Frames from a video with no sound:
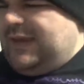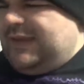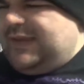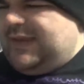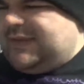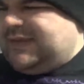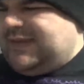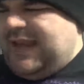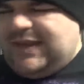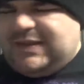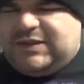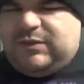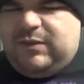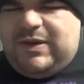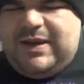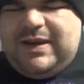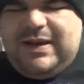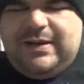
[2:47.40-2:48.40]
This next
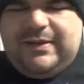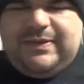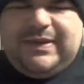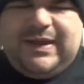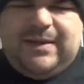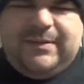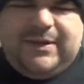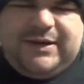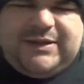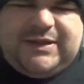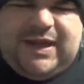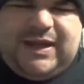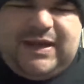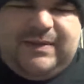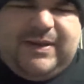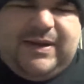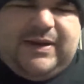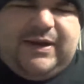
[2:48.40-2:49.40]
one that I'm going to
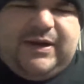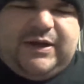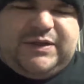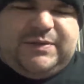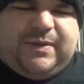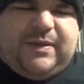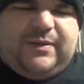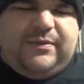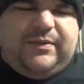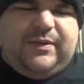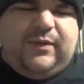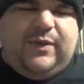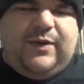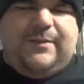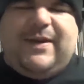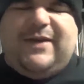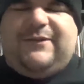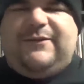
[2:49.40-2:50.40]
talk about here is probably
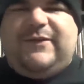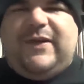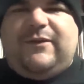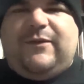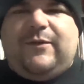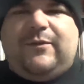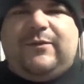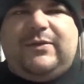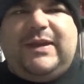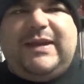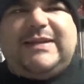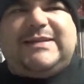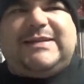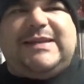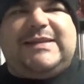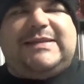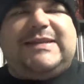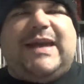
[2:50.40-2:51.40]
one of my favorite
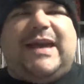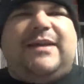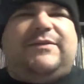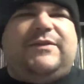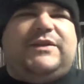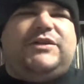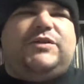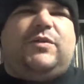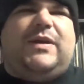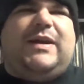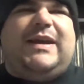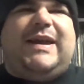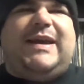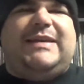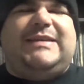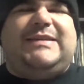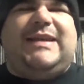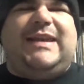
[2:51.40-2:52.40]
releases out of the
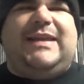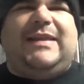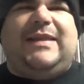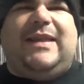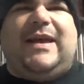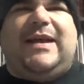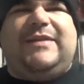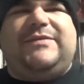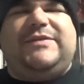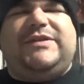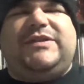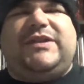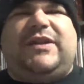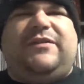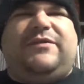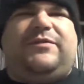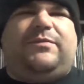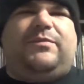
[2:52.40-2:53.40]
2018 lot of
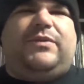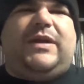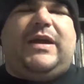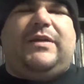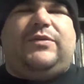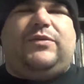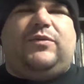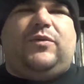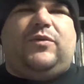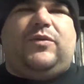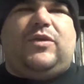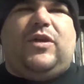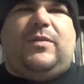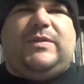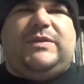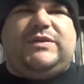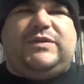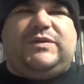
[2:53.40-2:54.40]
stuff put out through
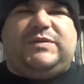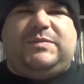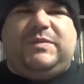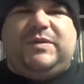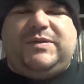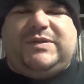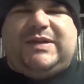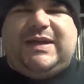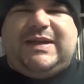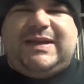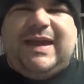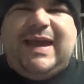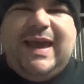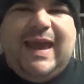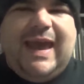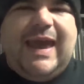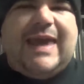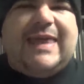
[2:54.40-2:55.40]
Comatose Music,
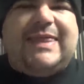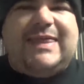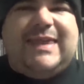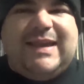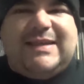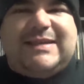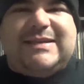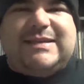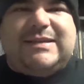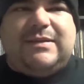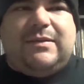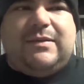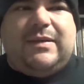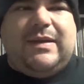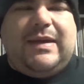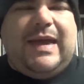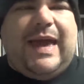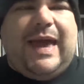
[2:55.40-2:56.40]
and this
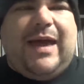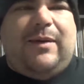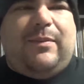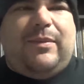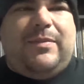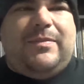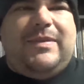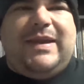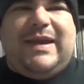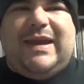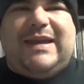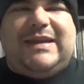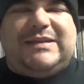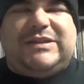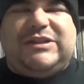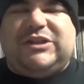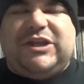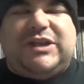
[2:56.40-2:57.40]
album
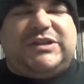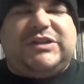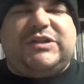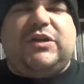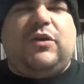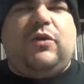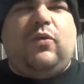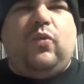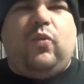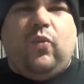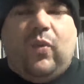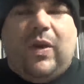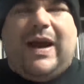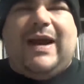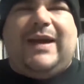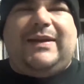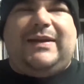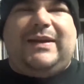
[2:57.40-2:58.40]
is just
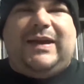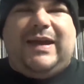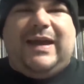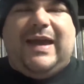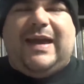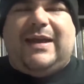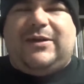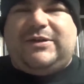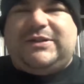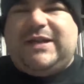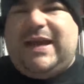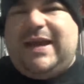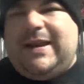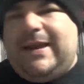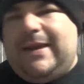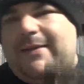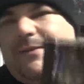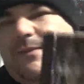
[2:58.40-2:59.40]
wildly entertaining.